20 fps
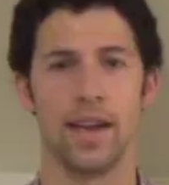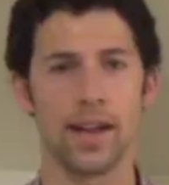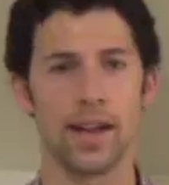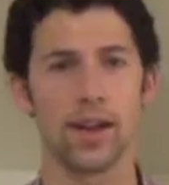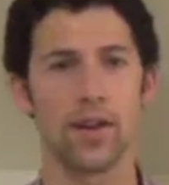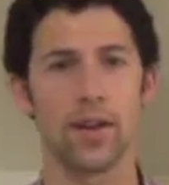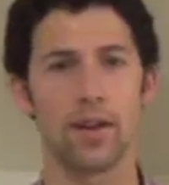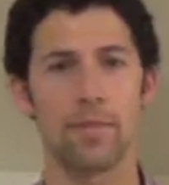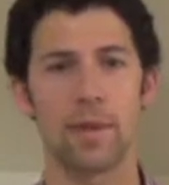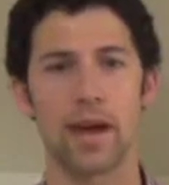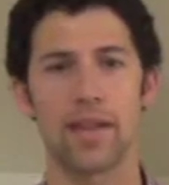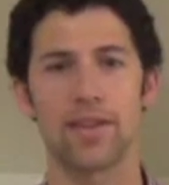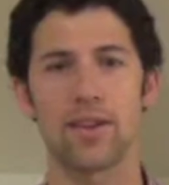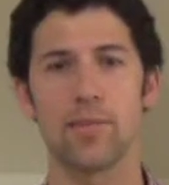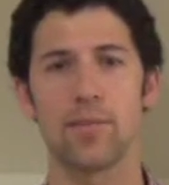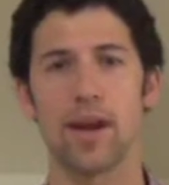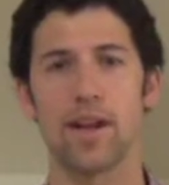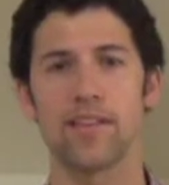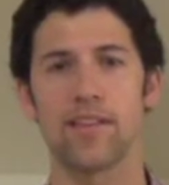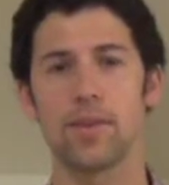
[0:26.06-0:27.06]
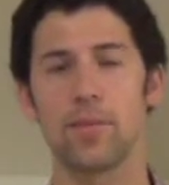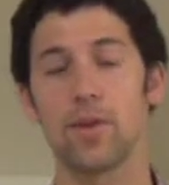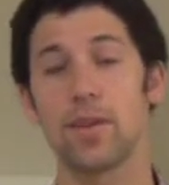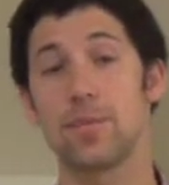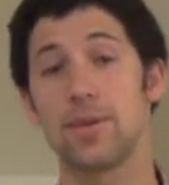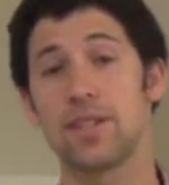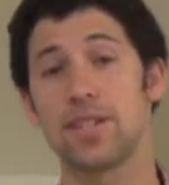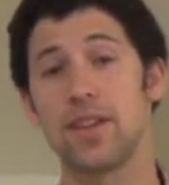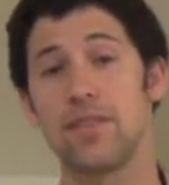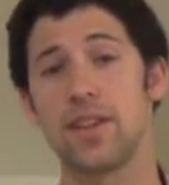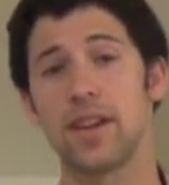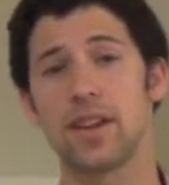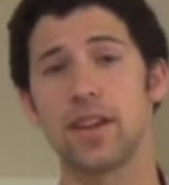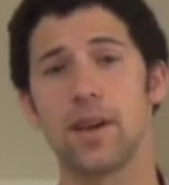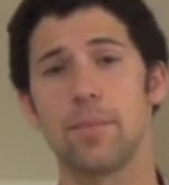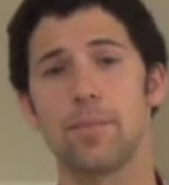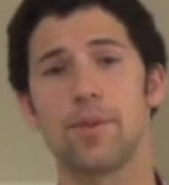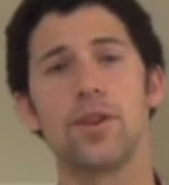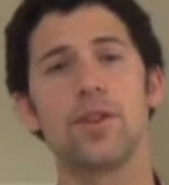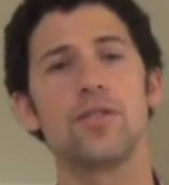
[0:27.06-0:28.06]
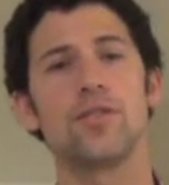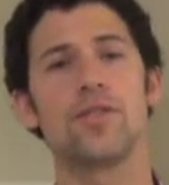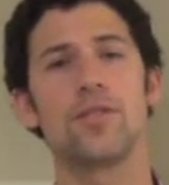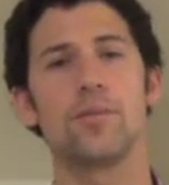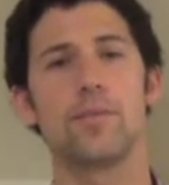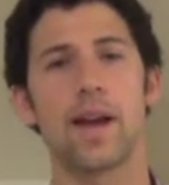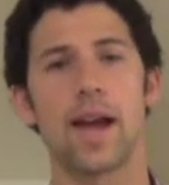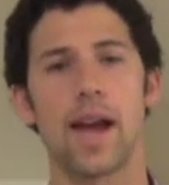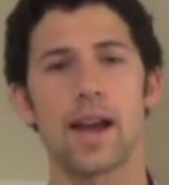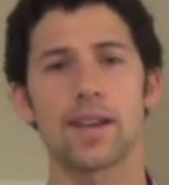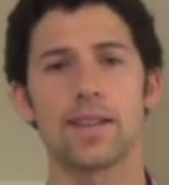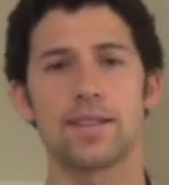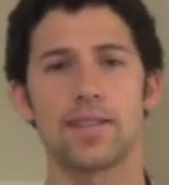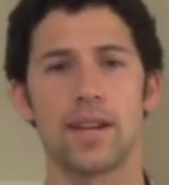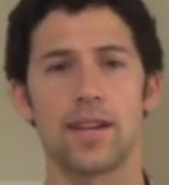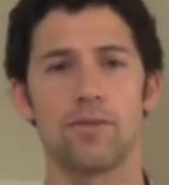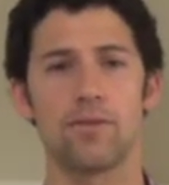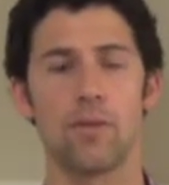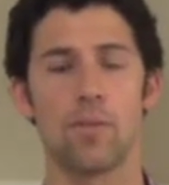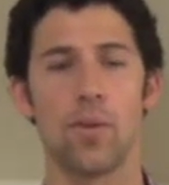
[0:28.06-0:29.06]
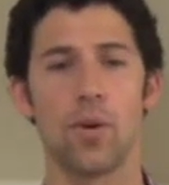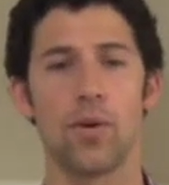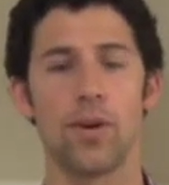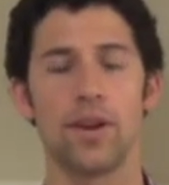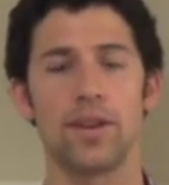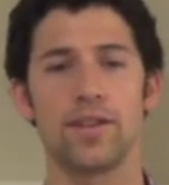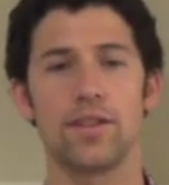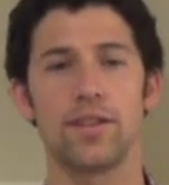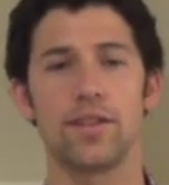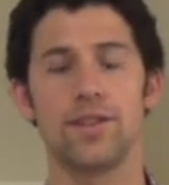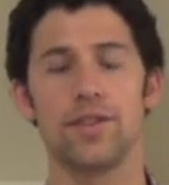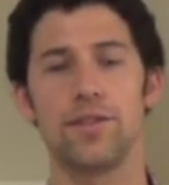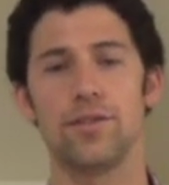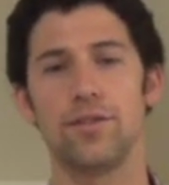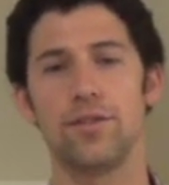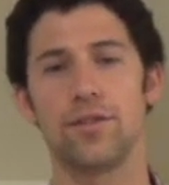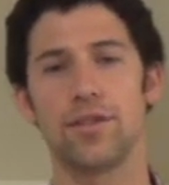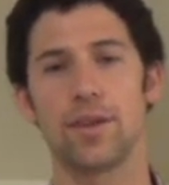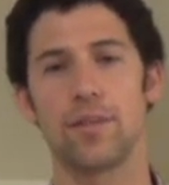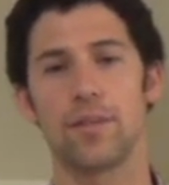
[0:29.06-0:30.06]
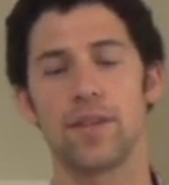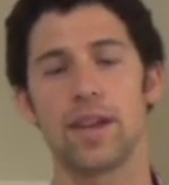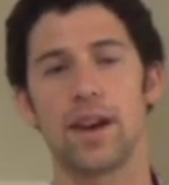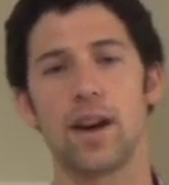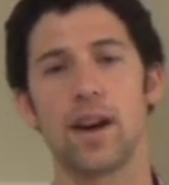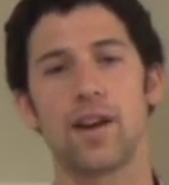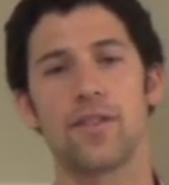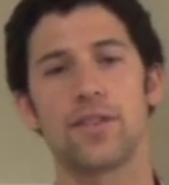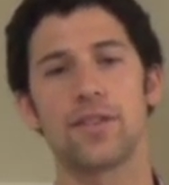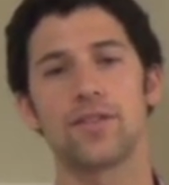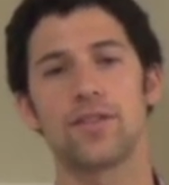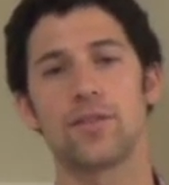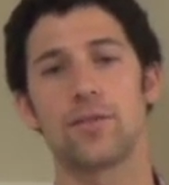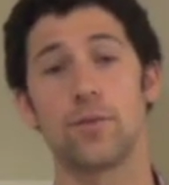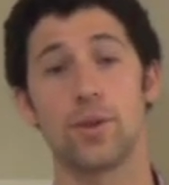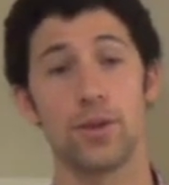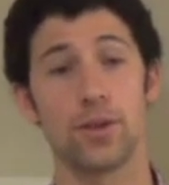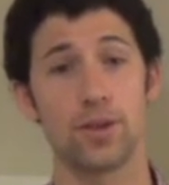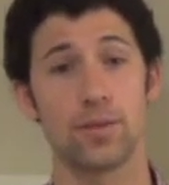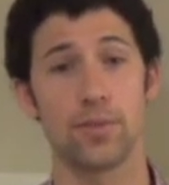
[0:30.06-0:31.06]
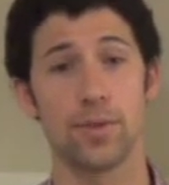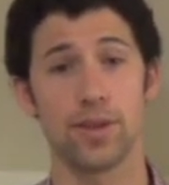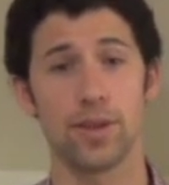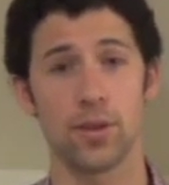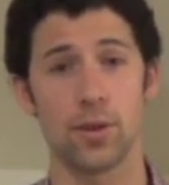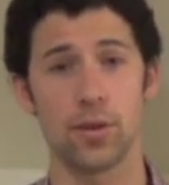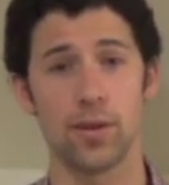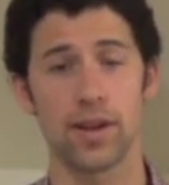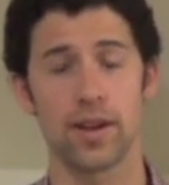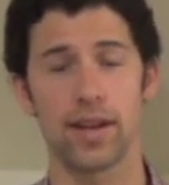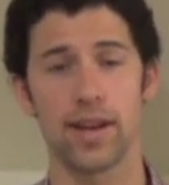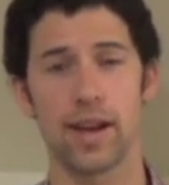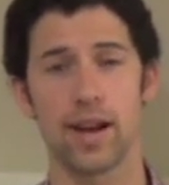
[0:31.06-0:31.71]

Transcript: Hello, I'm Matthew Malcolm with Pacific Nut Producer Magazine, reporting to you from the office of Richard Matoian